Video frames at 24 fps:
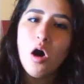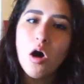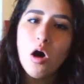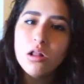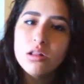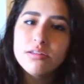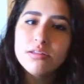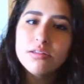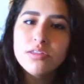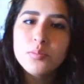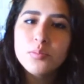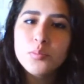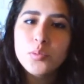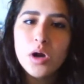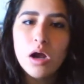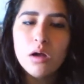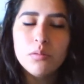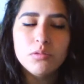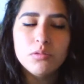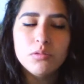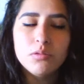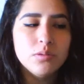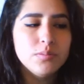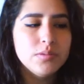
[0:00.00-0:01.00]
all of the
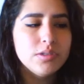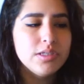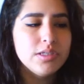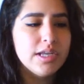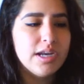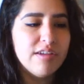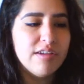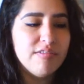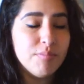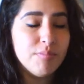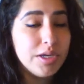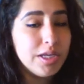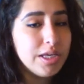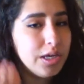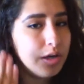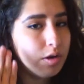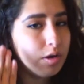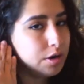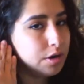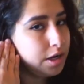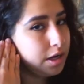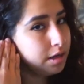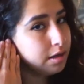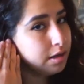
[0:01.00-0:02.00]
problems that I've been
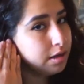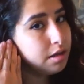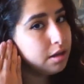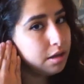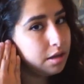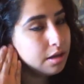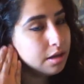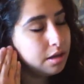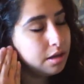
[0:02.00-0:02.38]
hearing